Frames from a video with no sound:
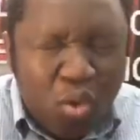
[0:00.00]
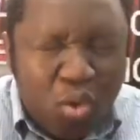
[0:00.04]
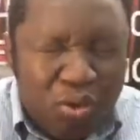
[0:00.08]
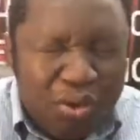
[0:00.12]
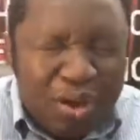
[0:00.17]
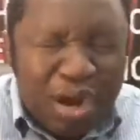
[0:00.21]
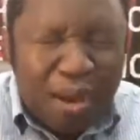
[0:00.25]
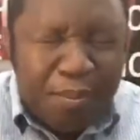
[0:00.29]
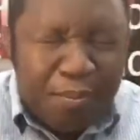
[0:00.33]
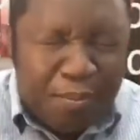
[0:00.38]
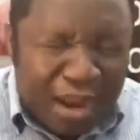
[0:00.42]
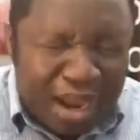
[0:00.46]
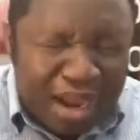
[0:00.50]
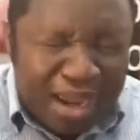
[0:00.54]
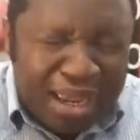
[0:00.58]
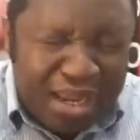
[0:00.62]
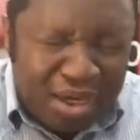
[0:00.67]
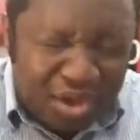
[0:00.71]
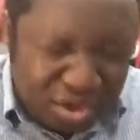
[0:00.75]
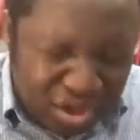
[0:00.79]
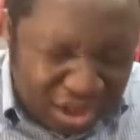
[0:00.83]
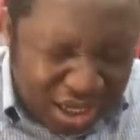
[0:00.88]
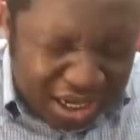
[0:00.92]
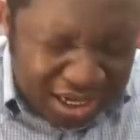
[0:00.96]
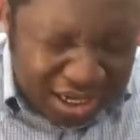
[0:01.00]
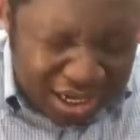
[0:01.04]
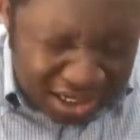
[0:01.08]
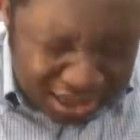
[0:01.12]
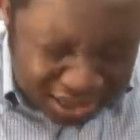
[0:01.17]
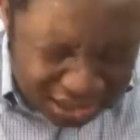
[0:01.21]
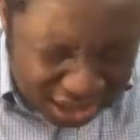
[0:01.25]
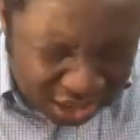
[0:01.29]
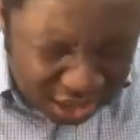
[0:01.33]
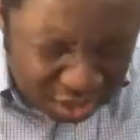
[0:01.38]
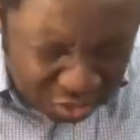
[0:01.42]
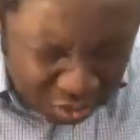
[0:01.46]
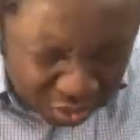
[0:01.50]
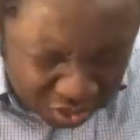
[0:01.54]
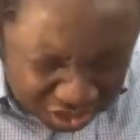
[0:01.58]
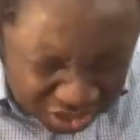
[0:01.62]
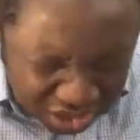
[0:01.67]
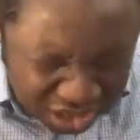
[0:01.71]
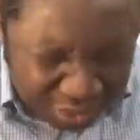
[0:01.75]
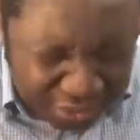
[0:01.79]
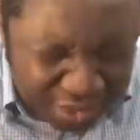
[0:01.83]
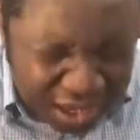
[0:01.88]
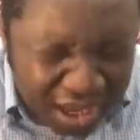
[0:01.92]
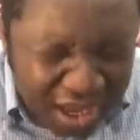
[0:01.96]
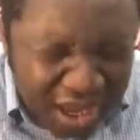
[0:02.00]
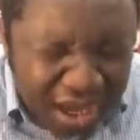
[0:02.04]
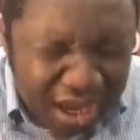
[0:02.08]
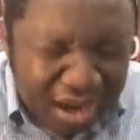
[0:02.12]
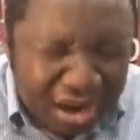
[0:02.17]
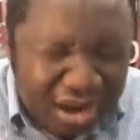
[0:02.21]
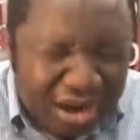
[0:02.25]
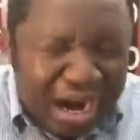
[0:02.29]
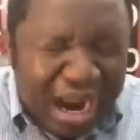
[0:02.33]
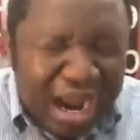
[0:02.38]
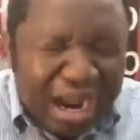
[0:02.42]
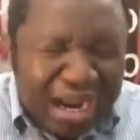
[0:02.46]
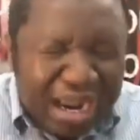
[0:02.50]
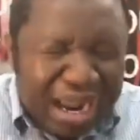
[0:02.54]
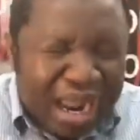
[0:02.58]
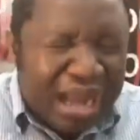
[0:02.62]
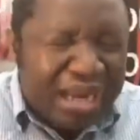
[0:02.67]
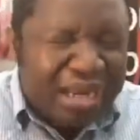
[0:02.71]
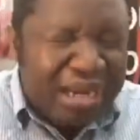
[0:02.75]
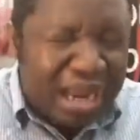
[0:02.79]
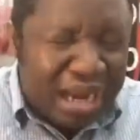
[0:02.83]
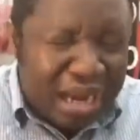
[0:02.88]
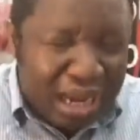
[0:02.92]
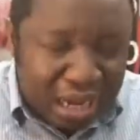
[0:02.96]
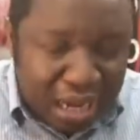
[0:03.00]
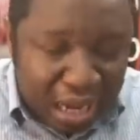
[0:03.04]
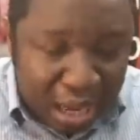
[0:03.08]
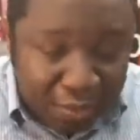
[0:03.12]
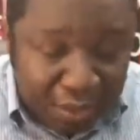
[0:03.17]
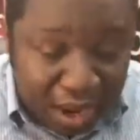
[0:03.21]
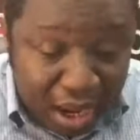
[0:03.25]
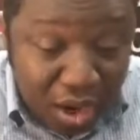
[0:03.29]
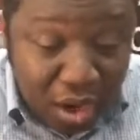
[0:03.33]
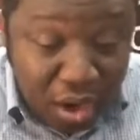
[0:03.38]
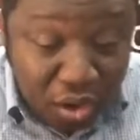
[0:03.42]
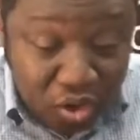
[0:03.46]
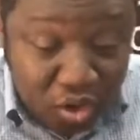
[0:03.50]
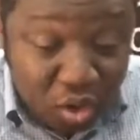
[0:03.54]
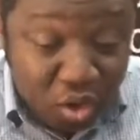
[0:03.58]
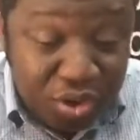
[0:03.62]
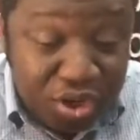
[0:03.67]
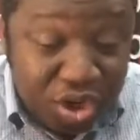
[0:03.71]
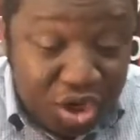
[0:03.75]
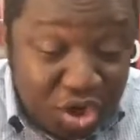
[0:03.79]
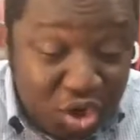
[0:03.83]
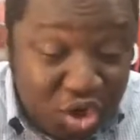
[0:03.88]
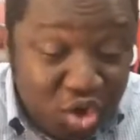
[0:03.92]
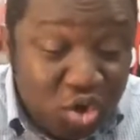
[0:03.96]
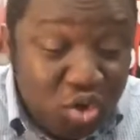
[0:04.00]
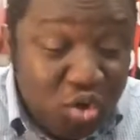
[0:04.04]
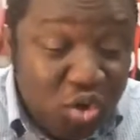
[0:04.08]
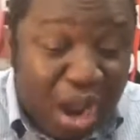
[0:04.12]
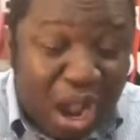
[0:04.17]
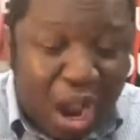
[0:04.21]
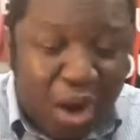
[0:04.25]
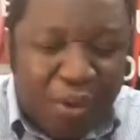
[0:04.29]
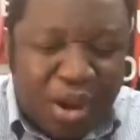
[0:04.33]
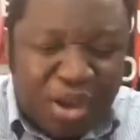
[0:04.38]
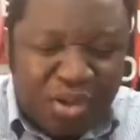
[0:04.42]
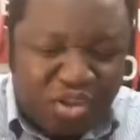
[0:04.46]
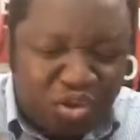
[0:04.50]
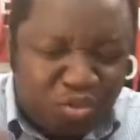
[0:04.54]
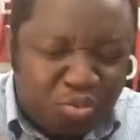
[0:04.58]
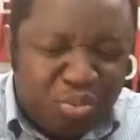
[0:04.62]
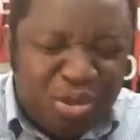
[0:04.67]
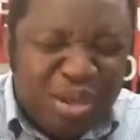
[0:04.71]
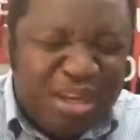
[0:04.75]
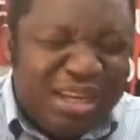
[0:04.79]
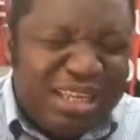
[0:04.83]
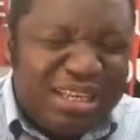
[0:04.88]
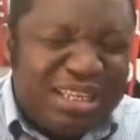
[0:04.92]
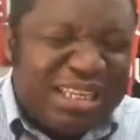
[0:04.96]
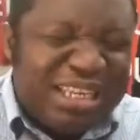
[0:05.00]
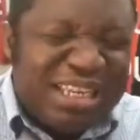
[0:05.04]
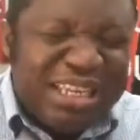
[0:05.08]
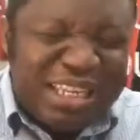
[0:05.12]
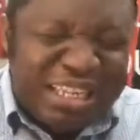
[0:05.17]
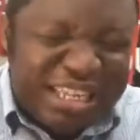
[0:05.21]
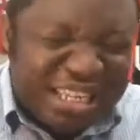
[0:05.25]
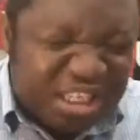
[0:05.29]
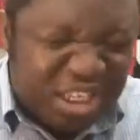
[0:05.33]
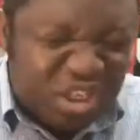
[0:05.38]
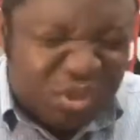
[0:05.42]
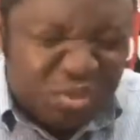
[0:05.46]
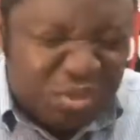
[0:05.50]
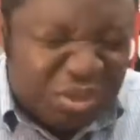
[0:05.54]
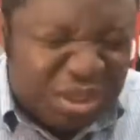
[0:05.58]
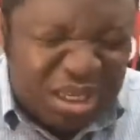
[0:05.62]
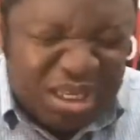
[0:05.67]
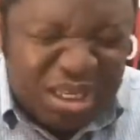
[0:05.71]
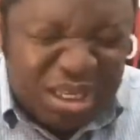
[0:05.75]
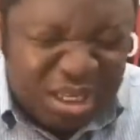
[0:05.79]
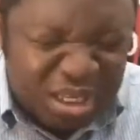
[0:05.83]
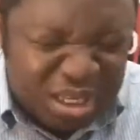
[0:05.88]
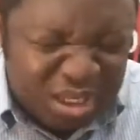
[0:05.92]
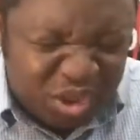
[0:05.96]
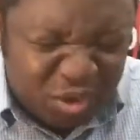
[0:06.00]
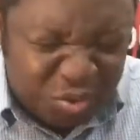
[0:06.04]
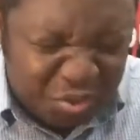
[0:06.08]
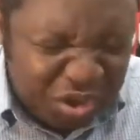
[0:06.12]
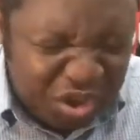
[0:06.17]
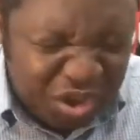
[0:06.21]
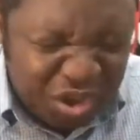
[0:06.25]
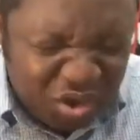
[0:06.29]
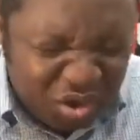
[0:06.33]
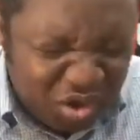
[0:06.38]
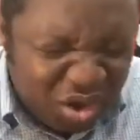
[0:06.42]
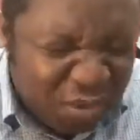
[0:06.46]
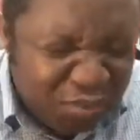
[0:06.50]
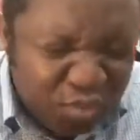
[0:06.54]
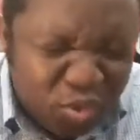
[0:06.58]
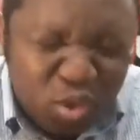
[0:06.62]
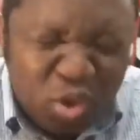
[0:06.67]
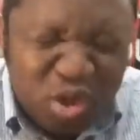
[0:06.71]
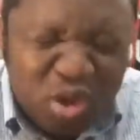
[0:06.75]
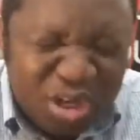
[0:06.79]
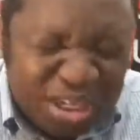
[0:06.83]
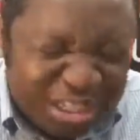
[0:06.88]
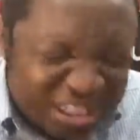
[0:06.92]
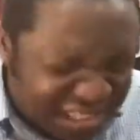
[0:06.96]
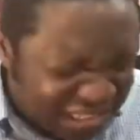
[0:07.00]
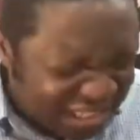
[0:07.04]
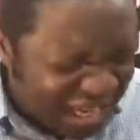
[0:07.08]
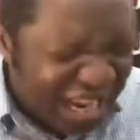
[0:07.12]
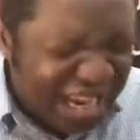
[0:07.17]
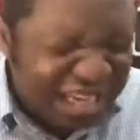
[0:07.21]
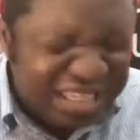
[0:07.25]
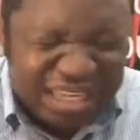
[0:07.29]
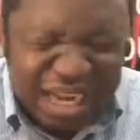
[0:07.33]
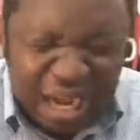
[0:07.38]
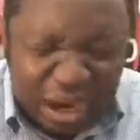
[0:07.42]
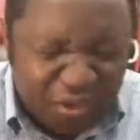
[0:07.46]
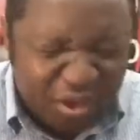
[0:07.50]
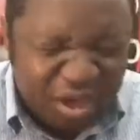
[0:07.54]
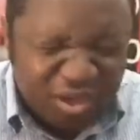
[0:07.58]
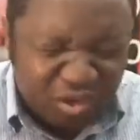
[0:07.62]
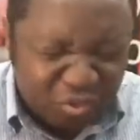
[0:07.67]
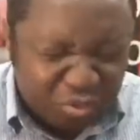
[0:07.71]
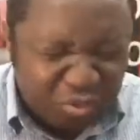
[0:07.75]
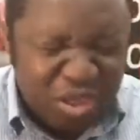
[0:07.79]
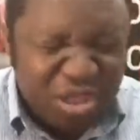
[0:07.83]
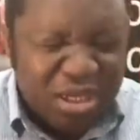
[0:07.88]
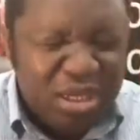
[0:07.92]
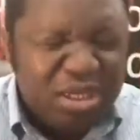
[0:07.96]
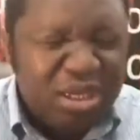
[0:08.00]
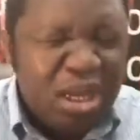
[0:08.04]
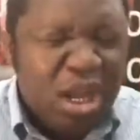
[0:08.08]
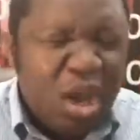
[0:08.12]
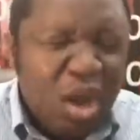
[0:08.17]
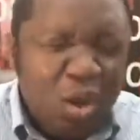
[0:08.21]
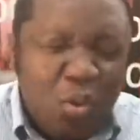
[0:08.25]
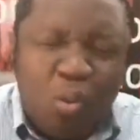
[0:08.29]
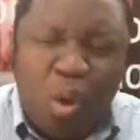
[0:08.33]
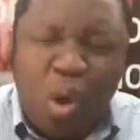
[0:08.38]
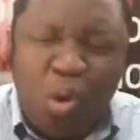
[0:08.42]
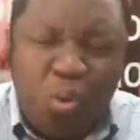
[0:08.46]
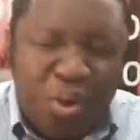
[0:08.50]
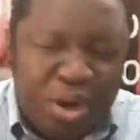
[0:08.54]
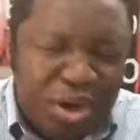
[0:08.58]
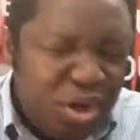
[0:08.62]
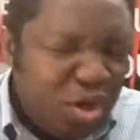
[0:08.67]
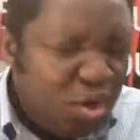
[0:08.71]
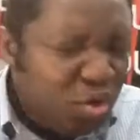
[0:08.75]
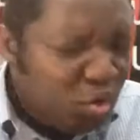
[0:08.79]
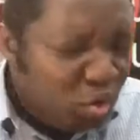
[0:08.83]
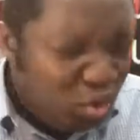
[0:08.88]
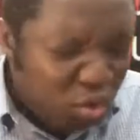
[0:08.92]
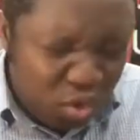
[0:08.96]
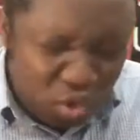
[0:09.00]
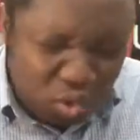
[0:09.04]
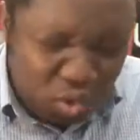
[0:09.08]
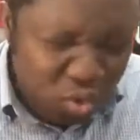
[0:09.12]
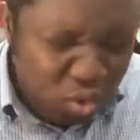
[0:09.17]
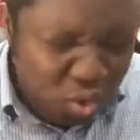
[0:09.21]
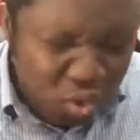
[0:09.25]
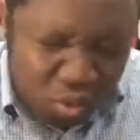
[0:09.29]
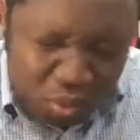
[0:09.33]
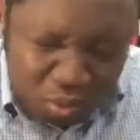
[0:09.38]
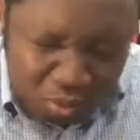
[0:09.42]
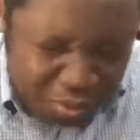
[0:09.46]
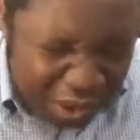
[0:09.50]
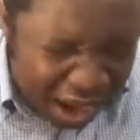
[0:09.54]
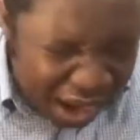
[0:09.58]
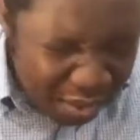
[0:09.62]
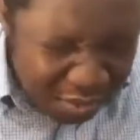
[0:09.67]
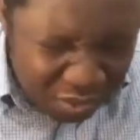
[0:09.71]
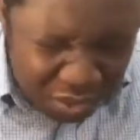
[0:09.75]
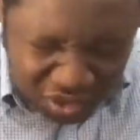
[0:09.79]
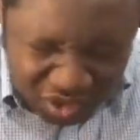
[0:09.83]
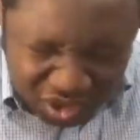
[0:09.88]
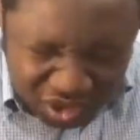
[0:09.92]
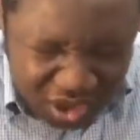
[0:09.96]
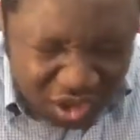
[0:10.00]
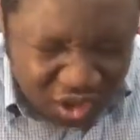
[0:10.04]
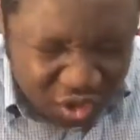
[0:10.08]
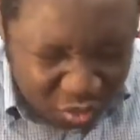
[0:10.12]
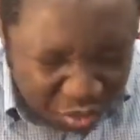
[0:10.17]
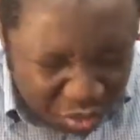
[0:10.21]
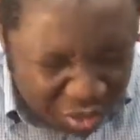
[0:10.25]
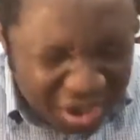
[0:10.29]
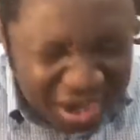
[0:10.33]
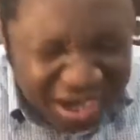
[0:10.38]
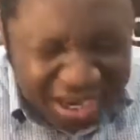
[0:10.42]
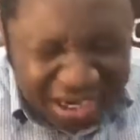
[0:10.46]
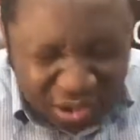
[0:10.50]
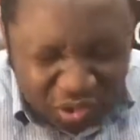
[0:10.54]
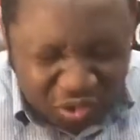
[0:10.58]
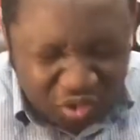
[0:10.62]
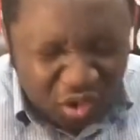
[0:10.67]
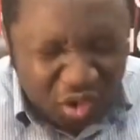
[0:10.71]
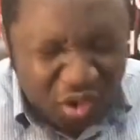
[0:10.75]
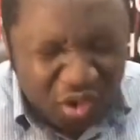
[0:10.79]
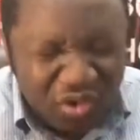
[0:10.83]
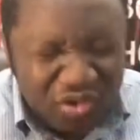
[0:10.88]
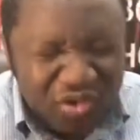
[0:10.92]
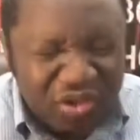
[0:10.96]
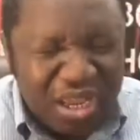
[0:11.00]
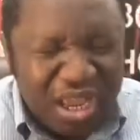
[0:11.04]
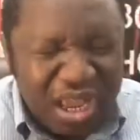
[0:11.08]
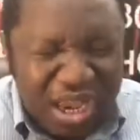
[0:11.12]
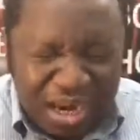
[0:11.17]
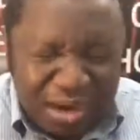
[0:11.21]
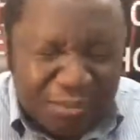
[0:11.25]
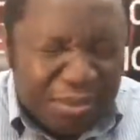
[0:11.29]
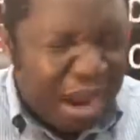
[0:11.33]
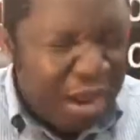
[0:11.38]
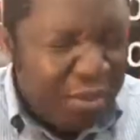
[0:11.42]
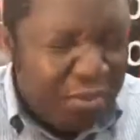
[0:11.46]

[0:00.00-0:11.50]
Uraba isha ke telimosikaba. Ragadala gaba. To renew our spirit in the spirit realm. To recharge our spirit. What we need to do, Bible says, pray in tongues.